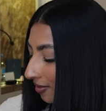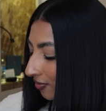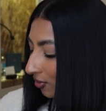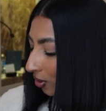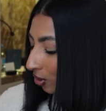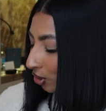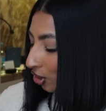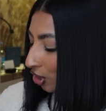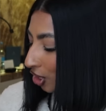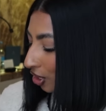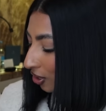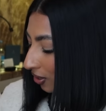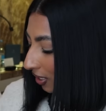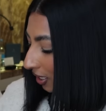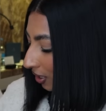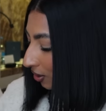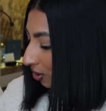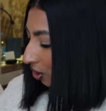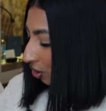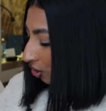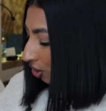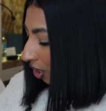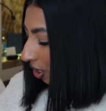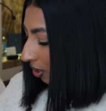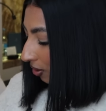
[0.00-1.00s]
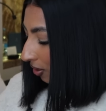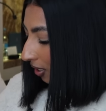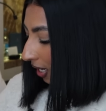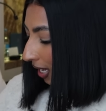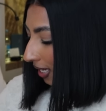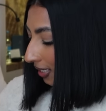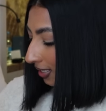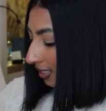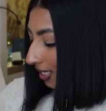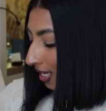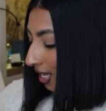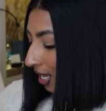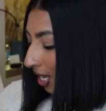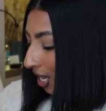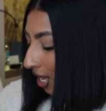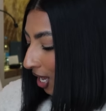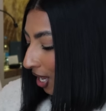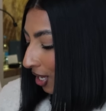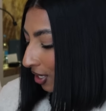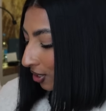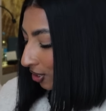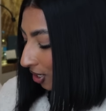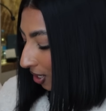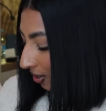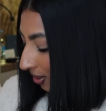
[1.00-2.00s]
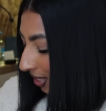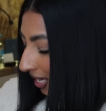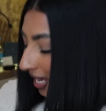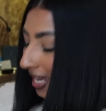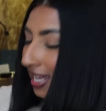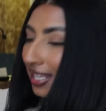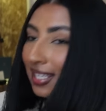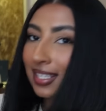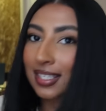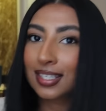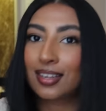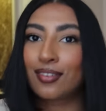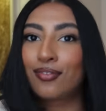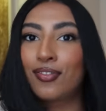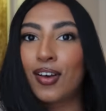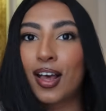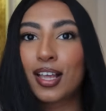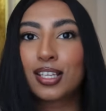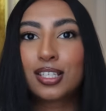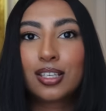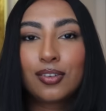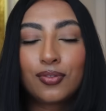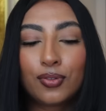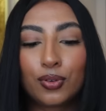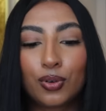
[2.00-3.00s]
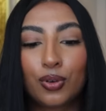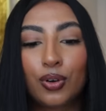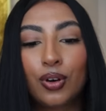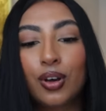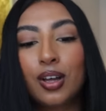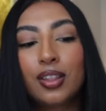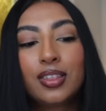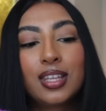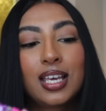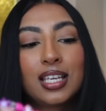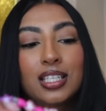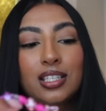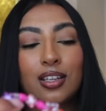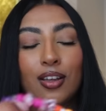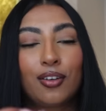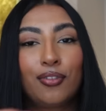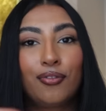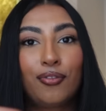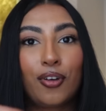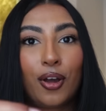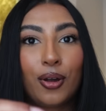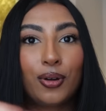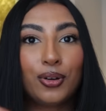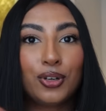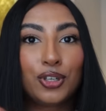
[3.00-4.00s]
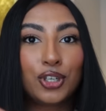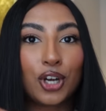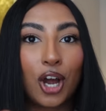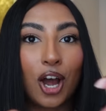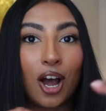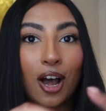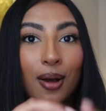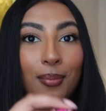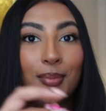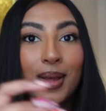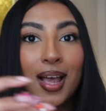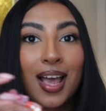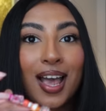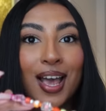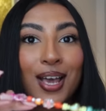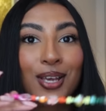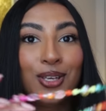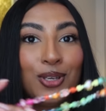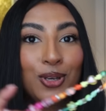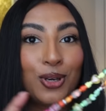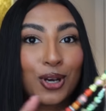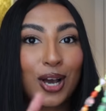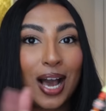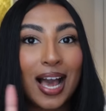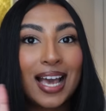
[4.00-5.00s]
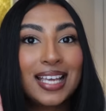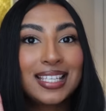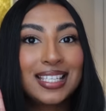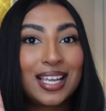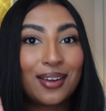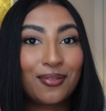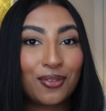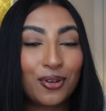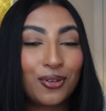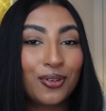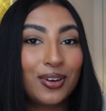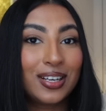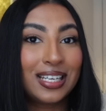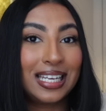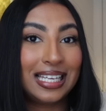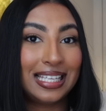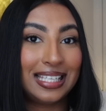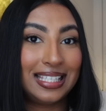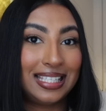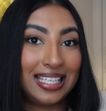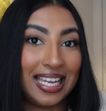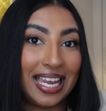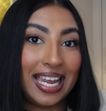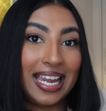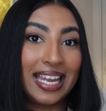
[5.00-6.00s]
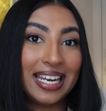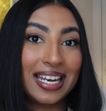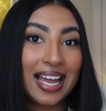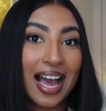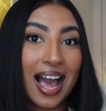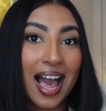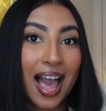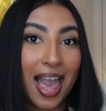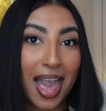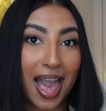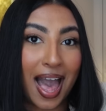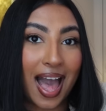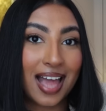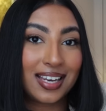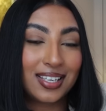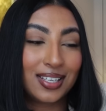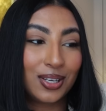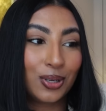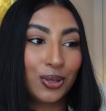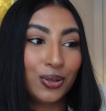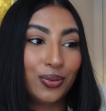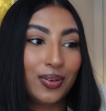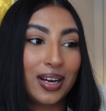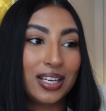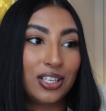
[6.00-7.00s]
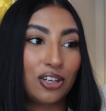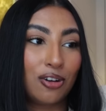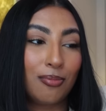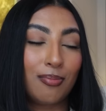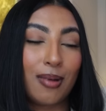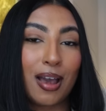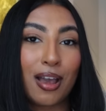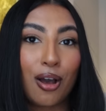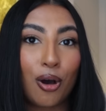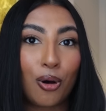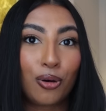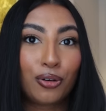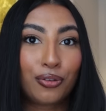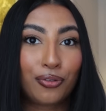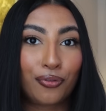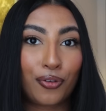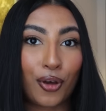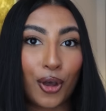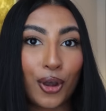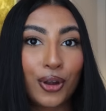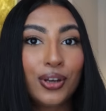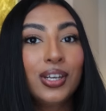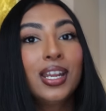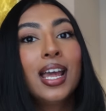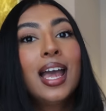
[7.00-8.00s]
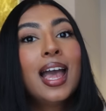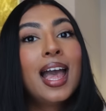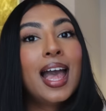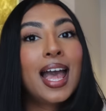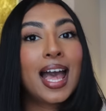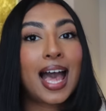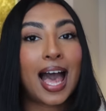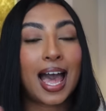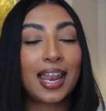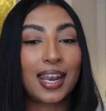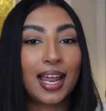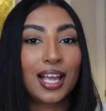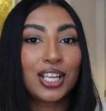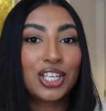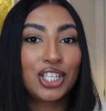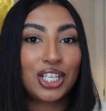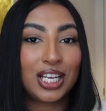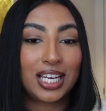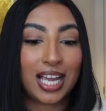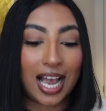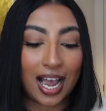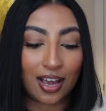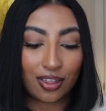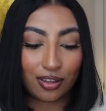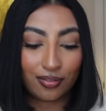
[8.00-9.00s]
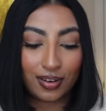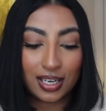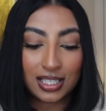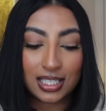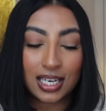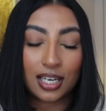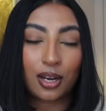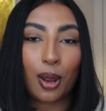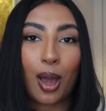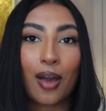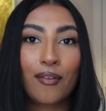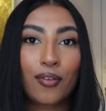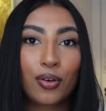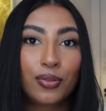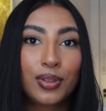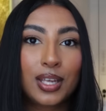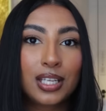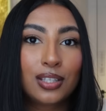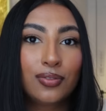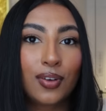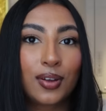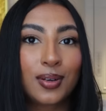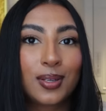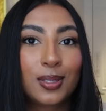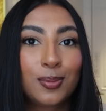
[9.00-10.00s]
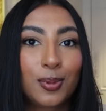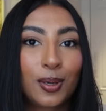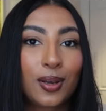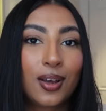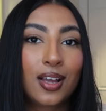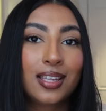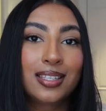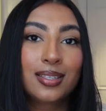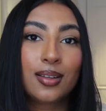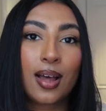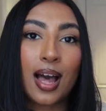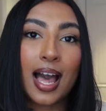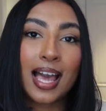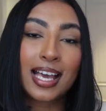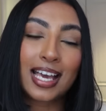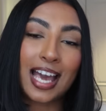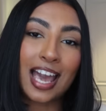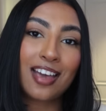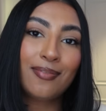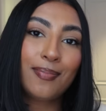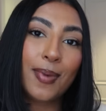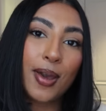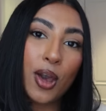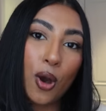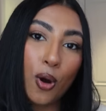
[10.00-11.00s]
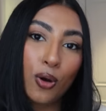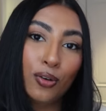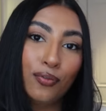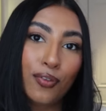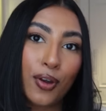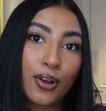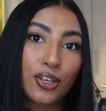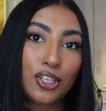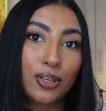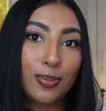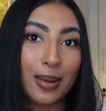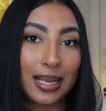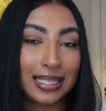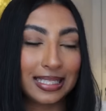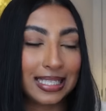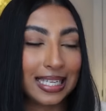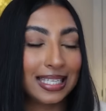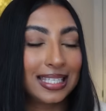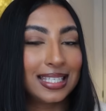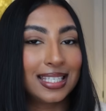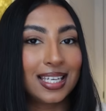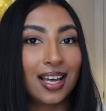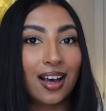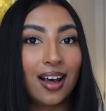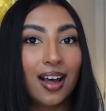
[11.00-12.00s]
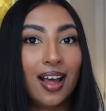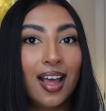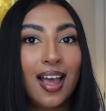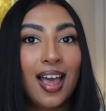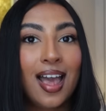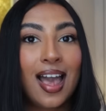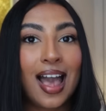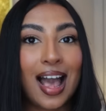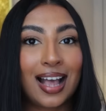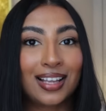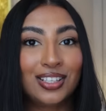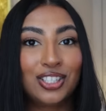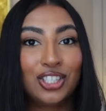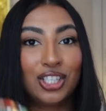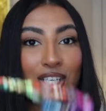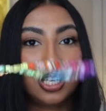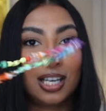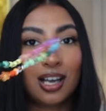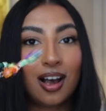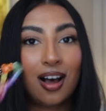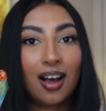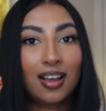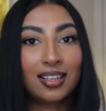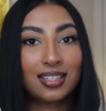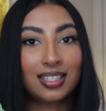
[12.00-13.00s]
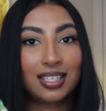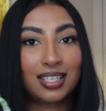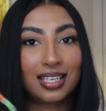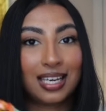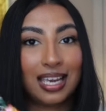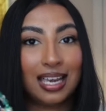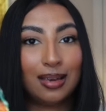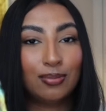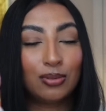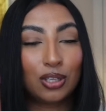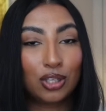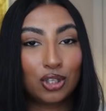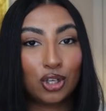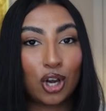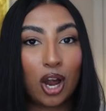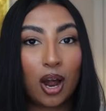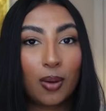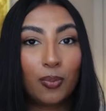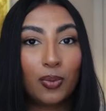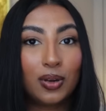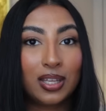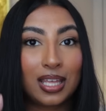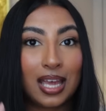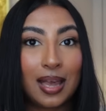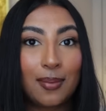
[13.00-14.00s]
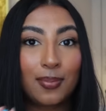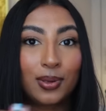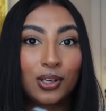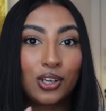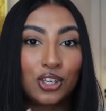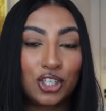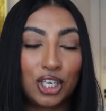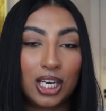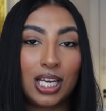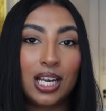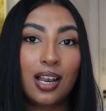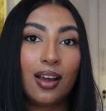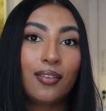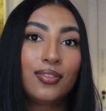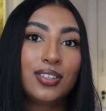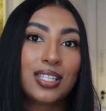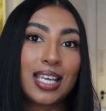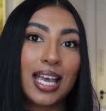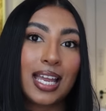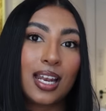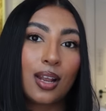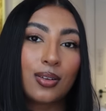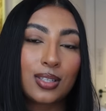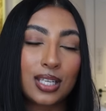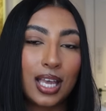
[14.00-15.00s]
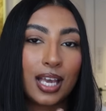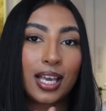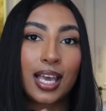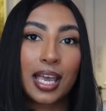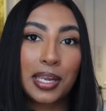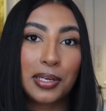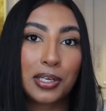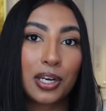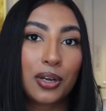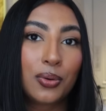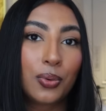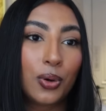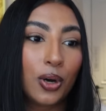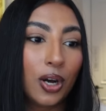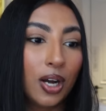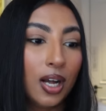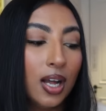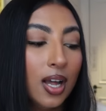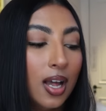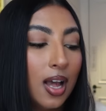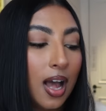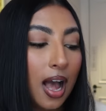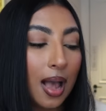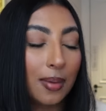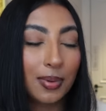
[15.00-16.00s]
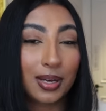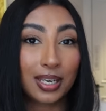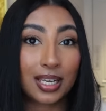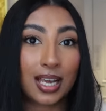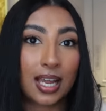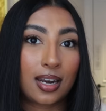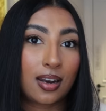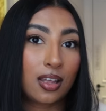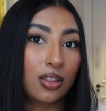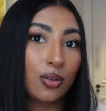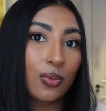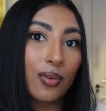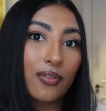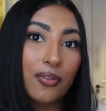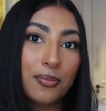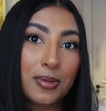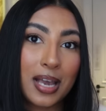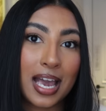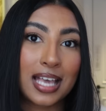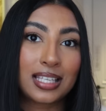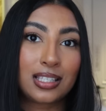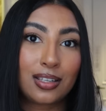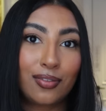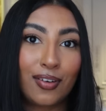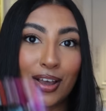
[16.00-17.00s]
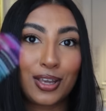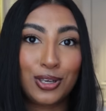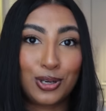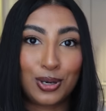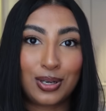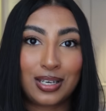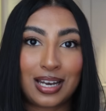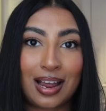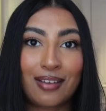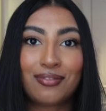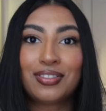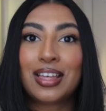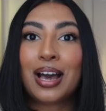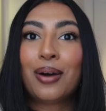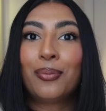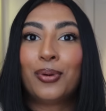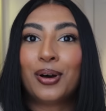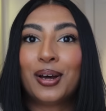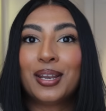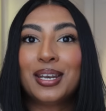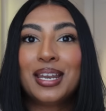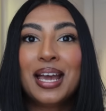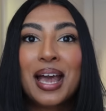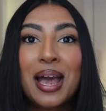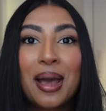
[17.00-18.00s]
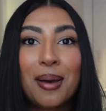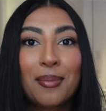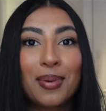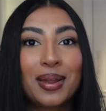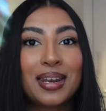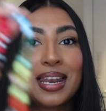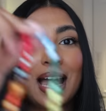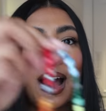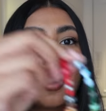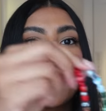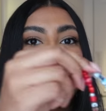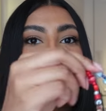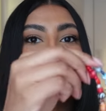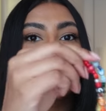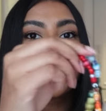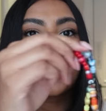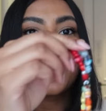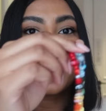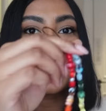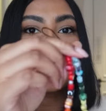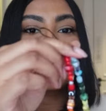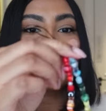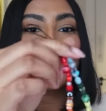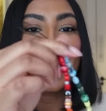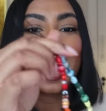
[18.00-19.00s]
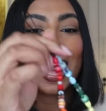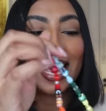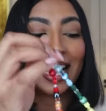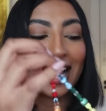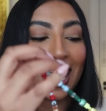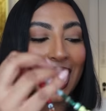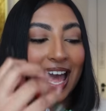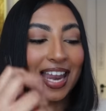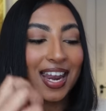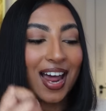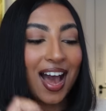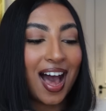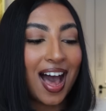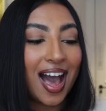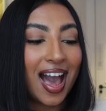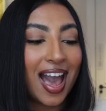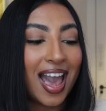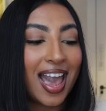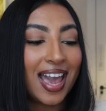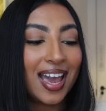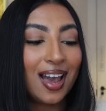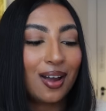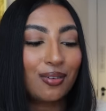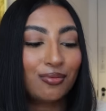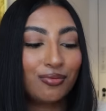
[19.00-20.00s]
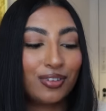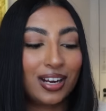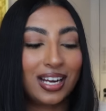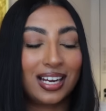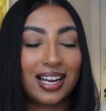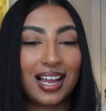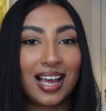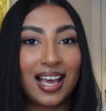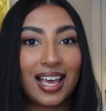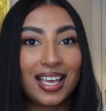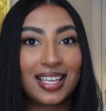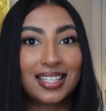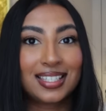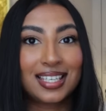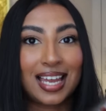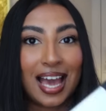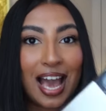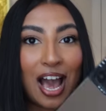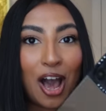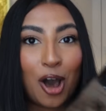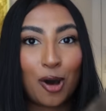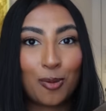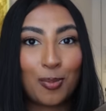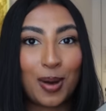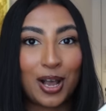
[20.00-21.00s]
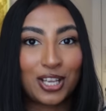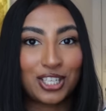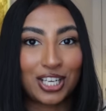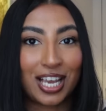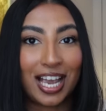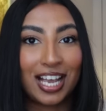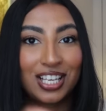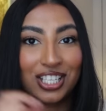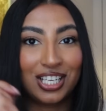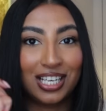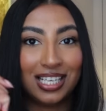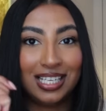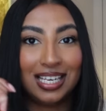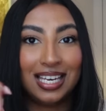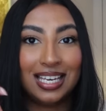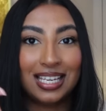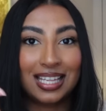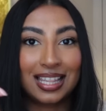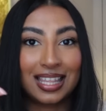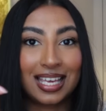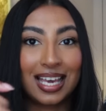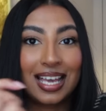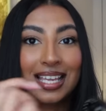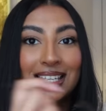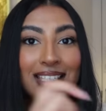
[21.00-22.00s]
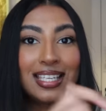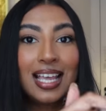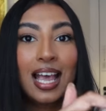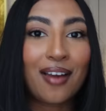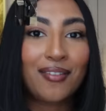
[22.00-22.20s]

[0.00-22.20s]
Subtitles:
I've got two things to show you guys. So this, first of all, this phone charm, you guys have already seen, I had it already on my old phone. And actually, the reason I don't have it on this phone is because I gave my old phone to my sister and she asked to keep the charm with it because she loves it. And I was like, okay, you know what? I'm gonna get another one from Casetify, you can have that one. But now I've got it back and I realized how much I actually needed this.